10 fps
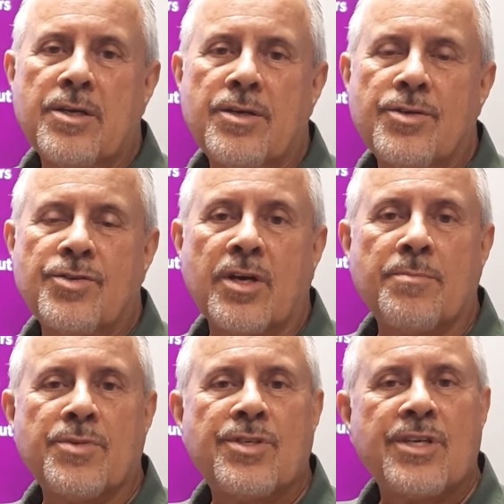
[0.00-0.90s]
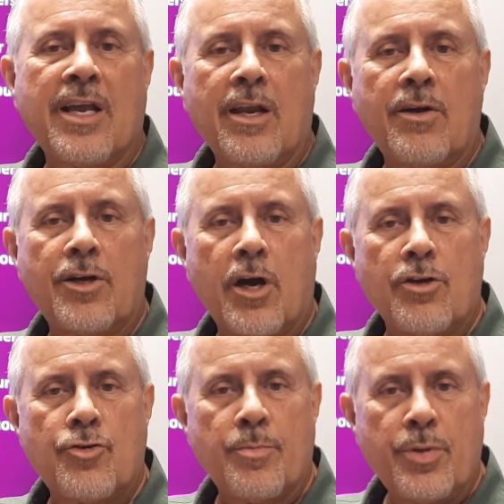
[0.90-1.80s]
some seller
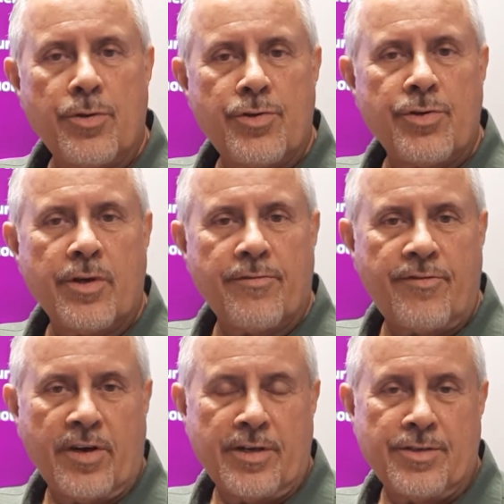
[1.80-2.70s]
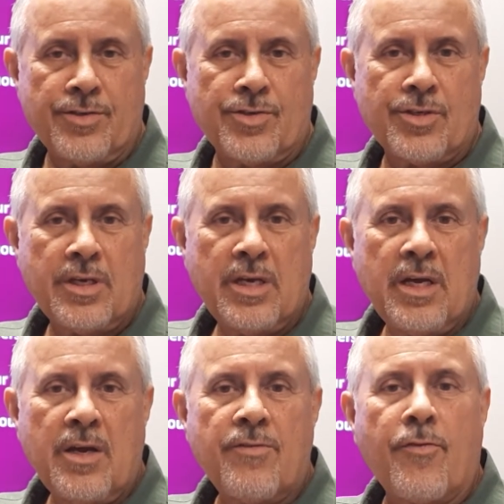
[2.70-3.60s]
contribution of funds
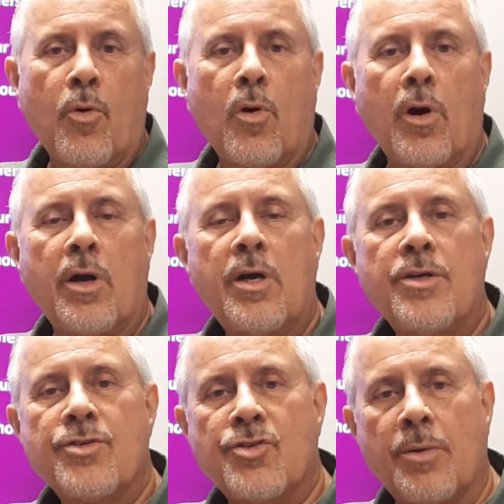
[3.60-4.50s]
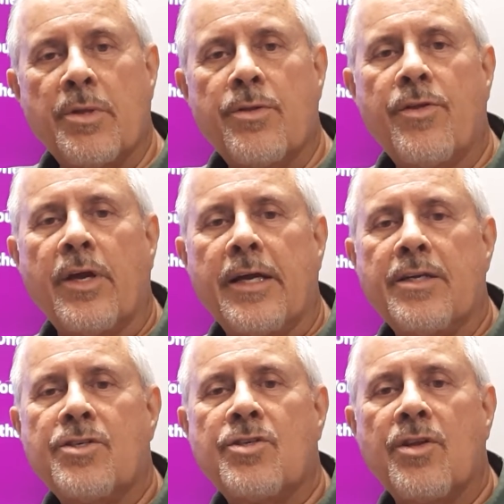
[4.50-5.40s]
for some of the
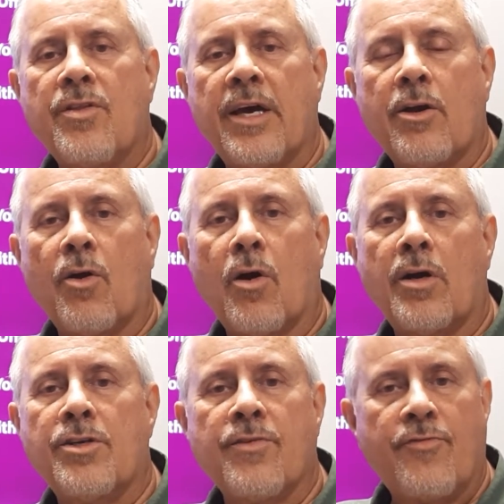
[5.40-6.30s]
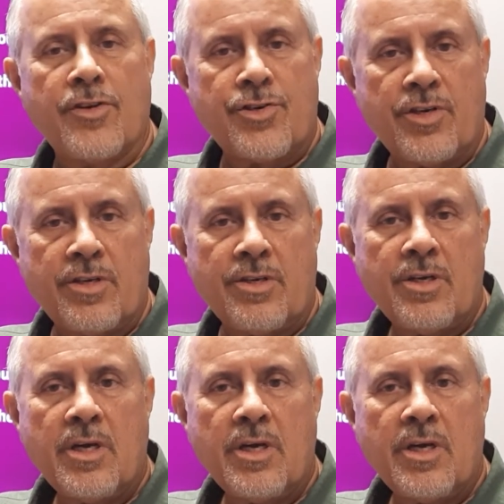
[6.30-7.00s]
things that are deficient